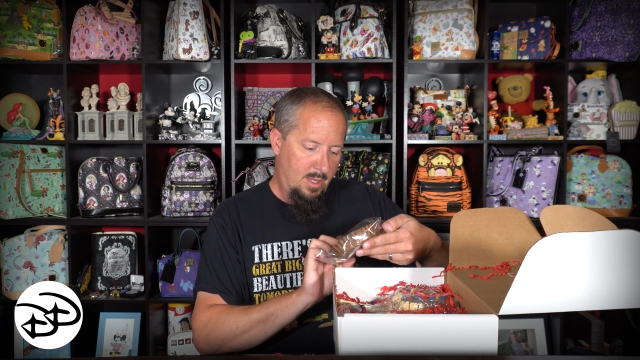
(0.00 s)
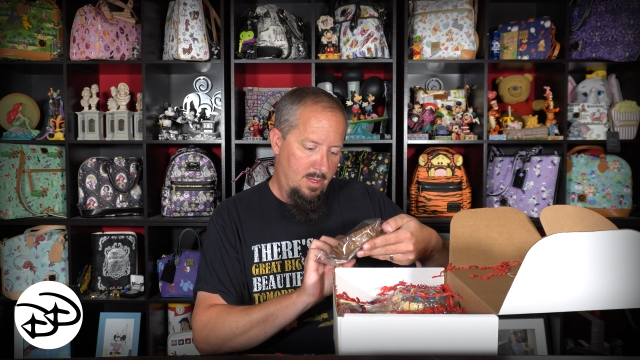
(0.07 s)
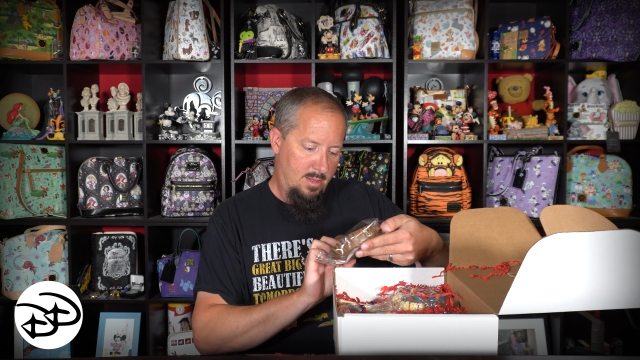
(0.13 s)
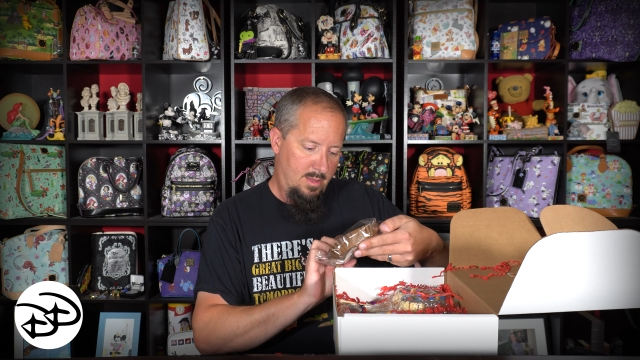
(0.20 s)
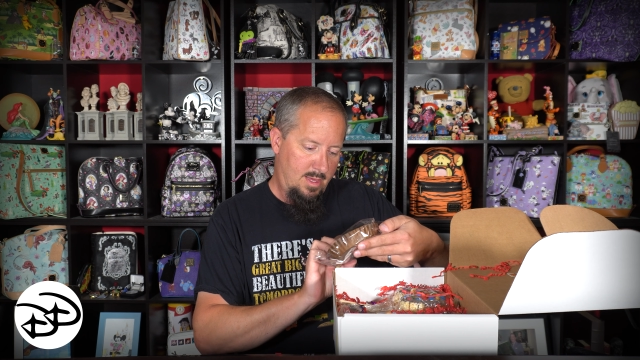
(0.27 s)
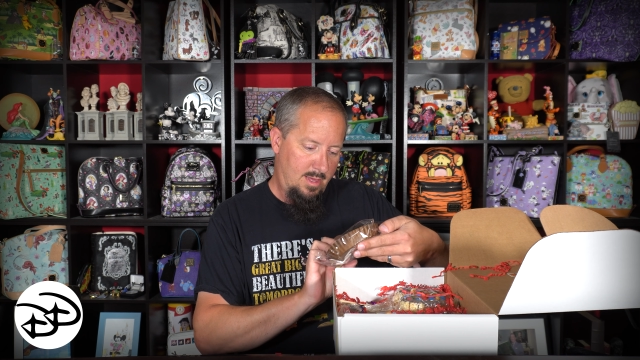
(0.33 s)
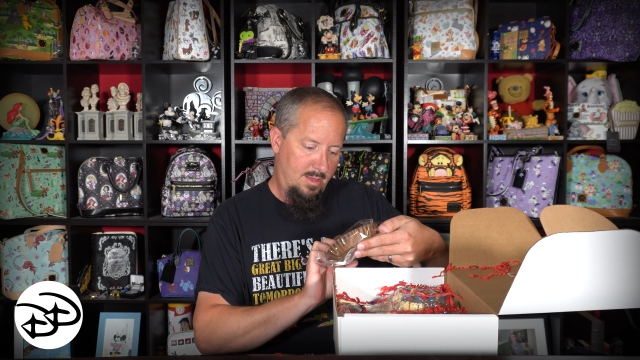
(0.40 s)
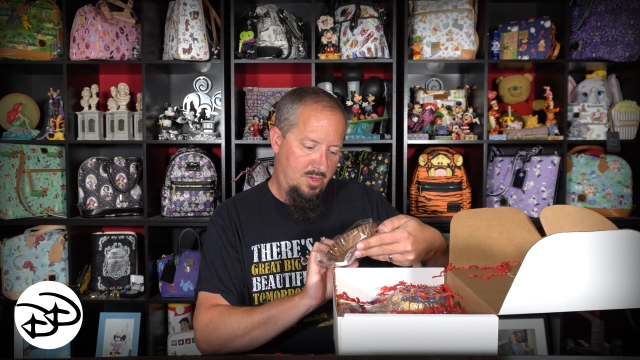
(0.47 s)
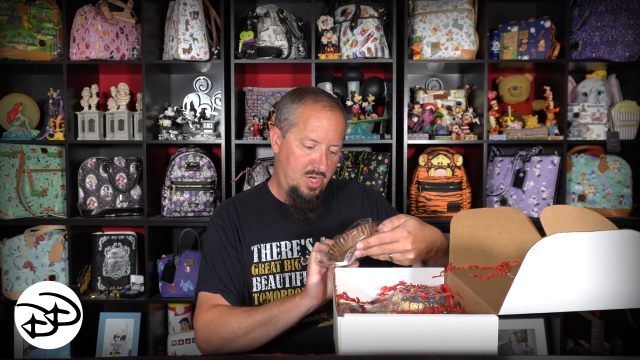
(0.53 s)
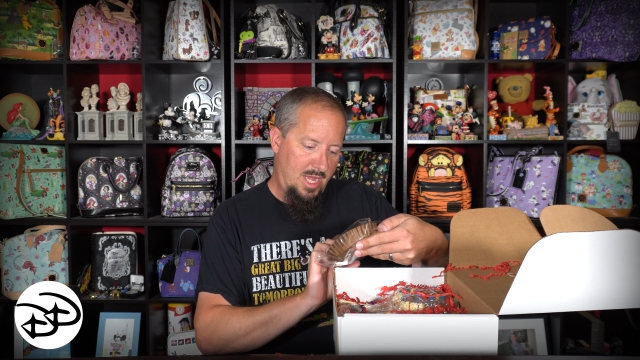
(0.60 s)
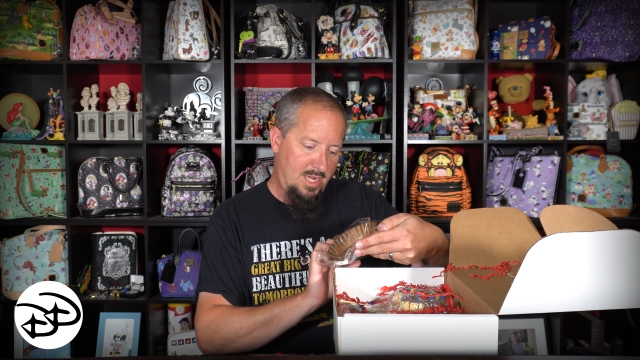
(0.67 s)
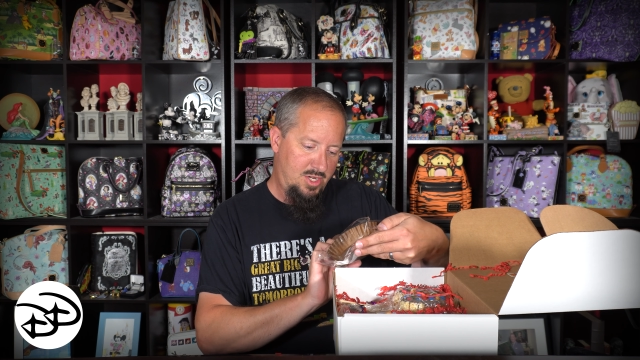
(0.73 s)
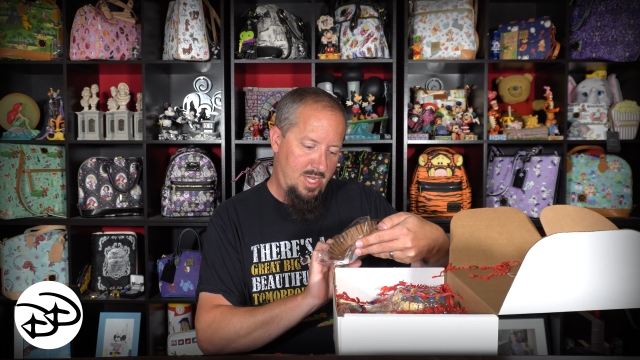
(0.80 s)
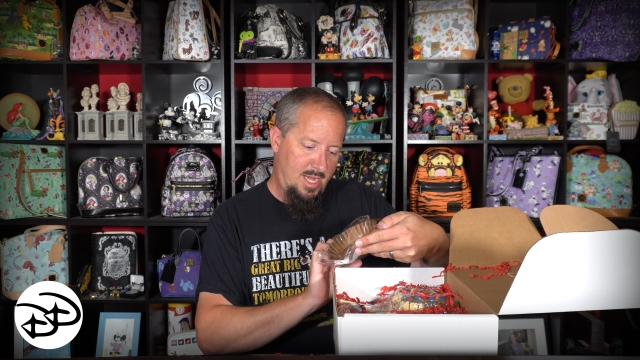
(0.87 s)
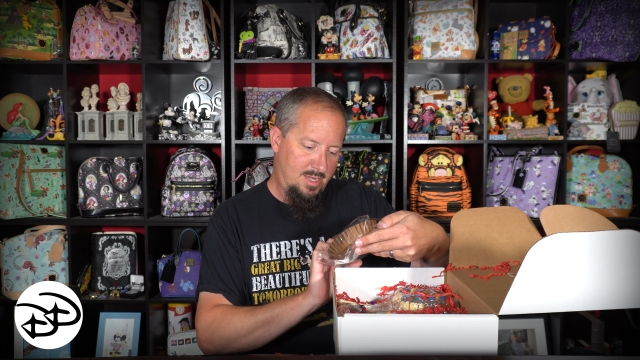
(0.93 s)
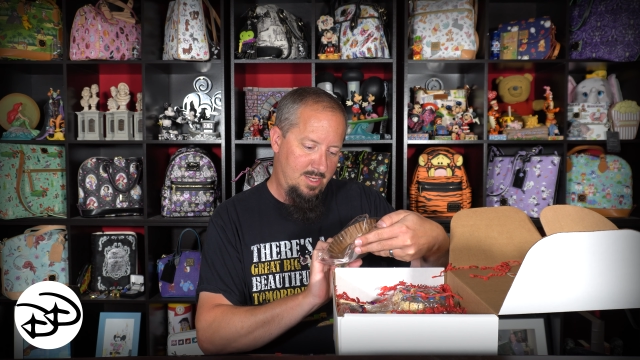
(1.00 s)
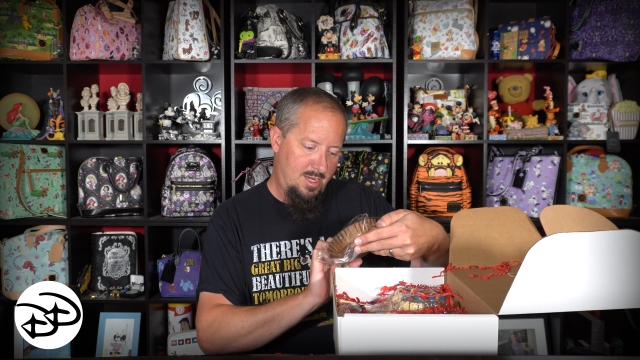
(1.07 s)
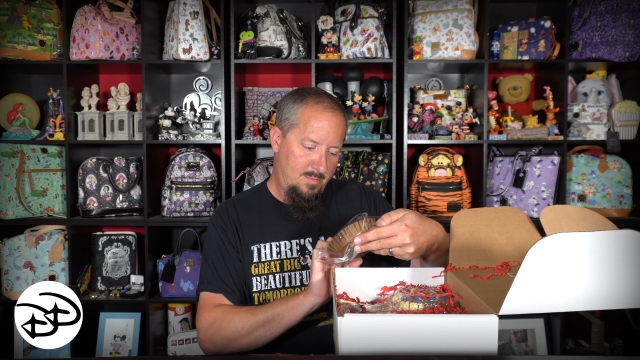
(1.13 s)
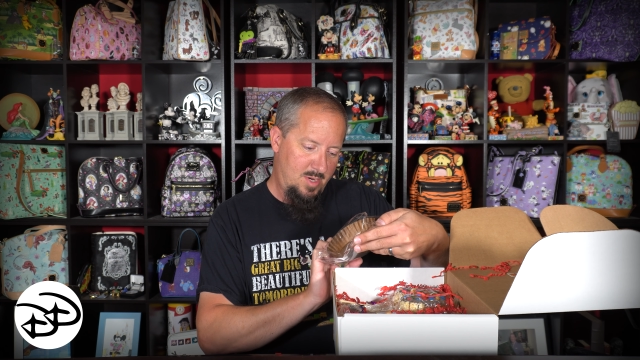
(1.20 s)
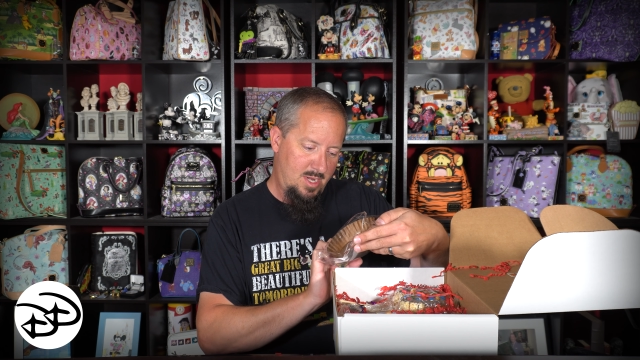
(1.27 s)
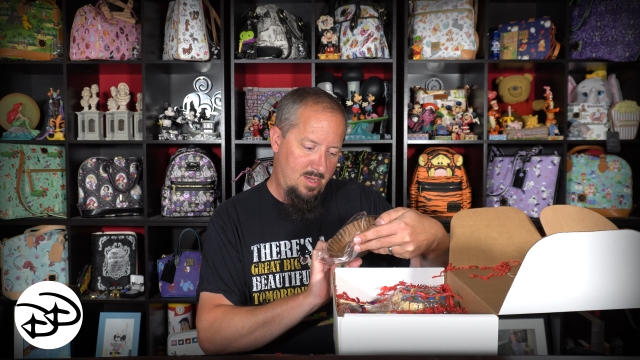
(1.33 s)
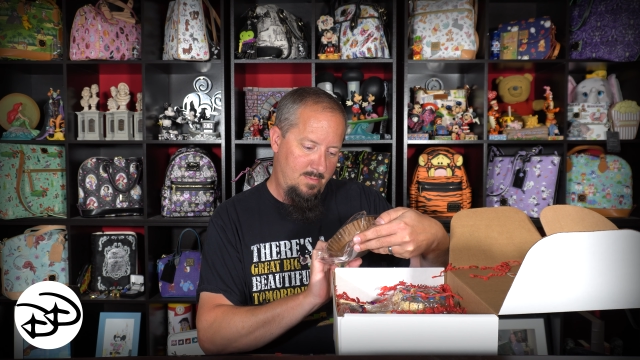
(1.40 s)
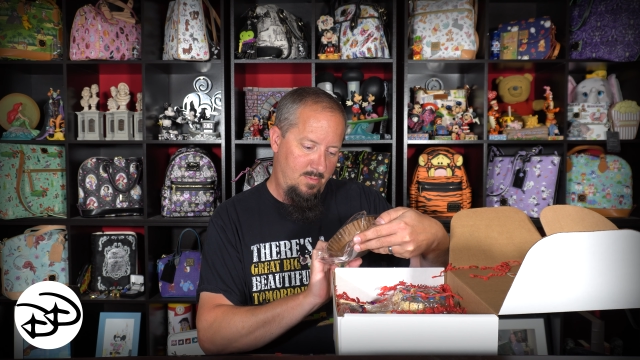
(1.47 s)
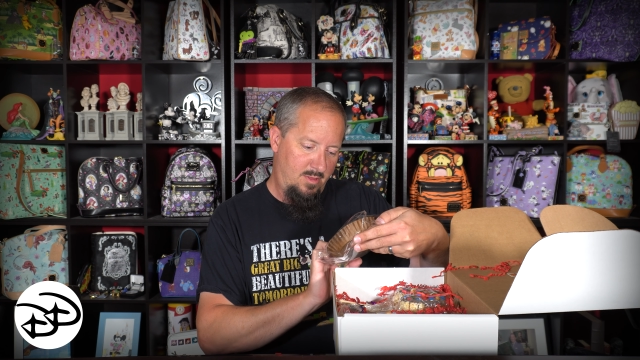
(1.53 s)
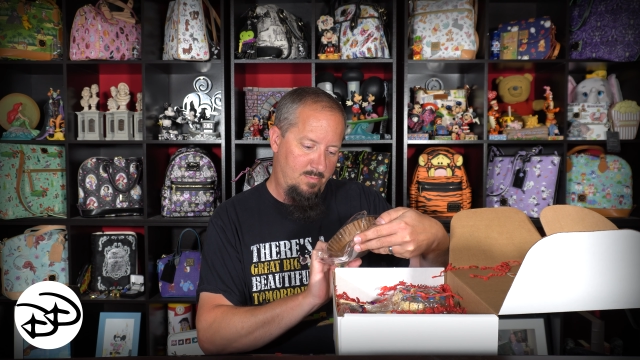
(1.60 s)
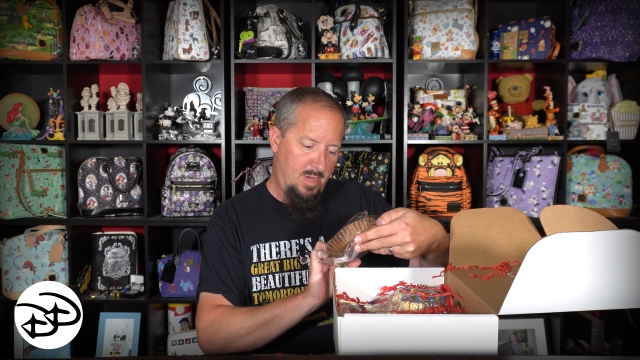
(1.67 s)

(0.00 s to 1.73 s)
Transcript: It says Jack-Jack-Nom-Noms,